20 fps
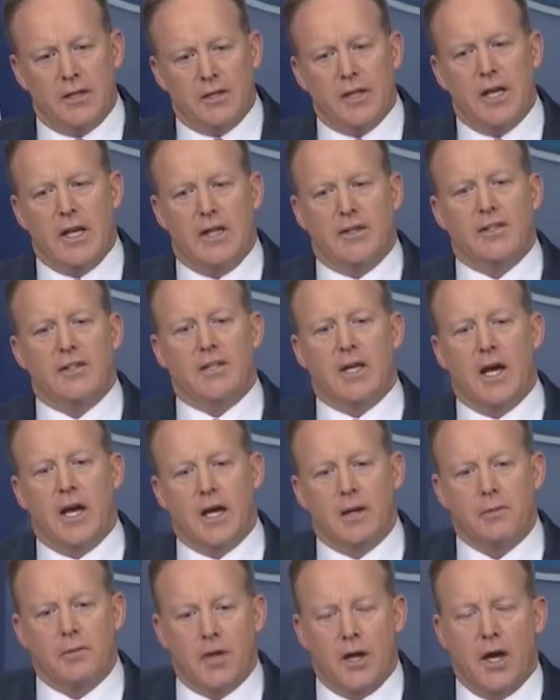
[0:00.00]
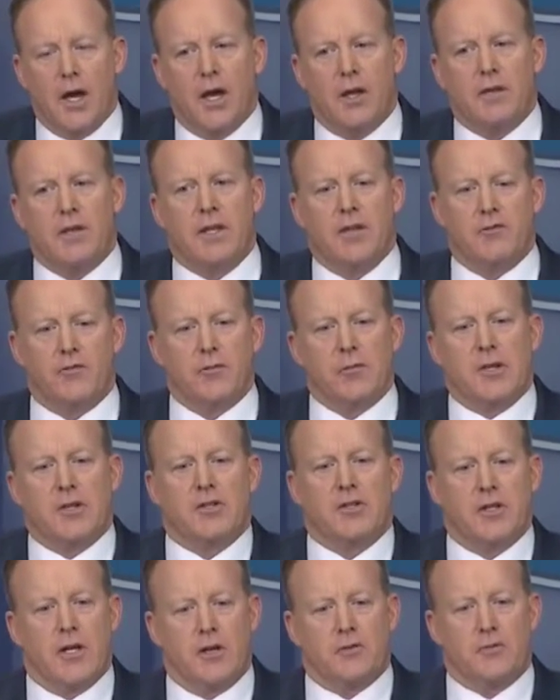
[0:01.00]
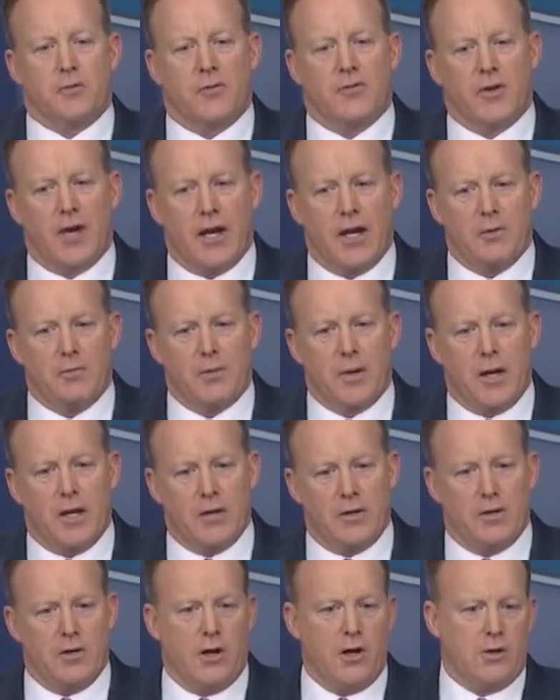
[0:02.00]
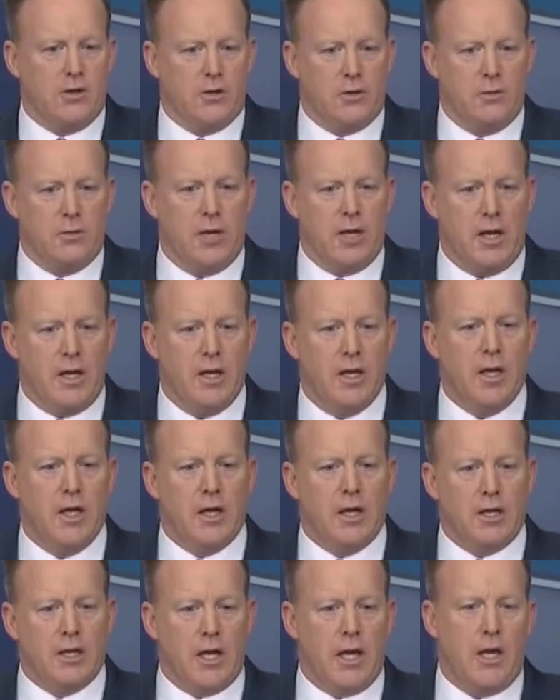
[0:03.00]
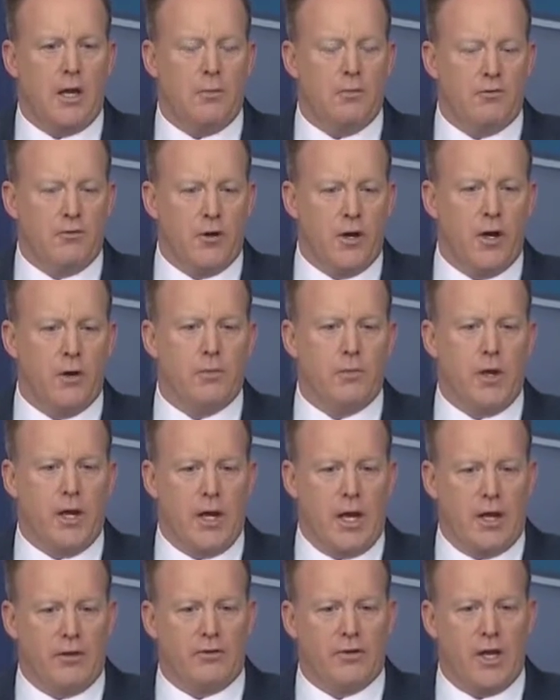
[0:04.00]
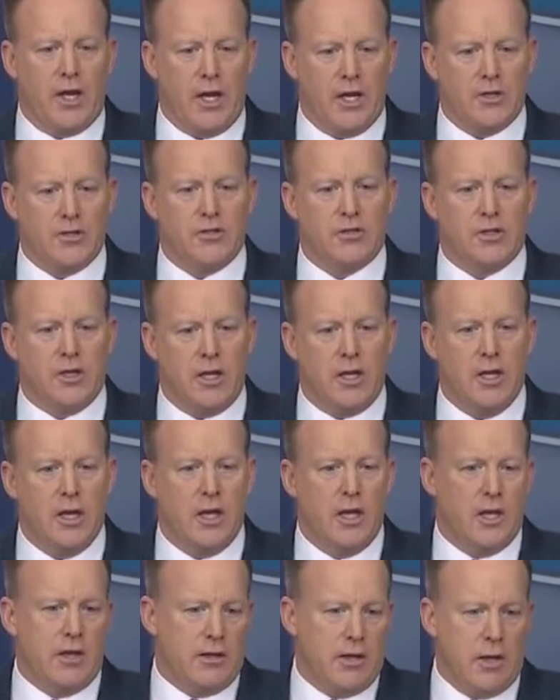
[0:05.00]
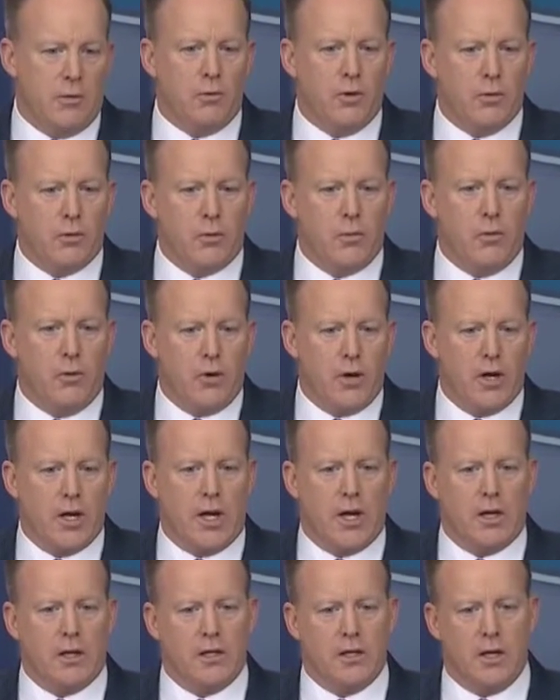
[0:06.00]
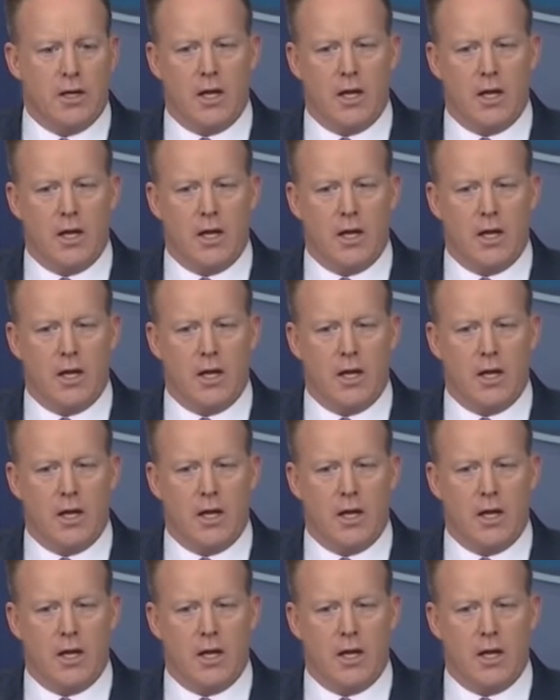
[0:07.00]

We did. And at the time, the information that I was provided by the inaugural committee came from an outside agency that we reported on.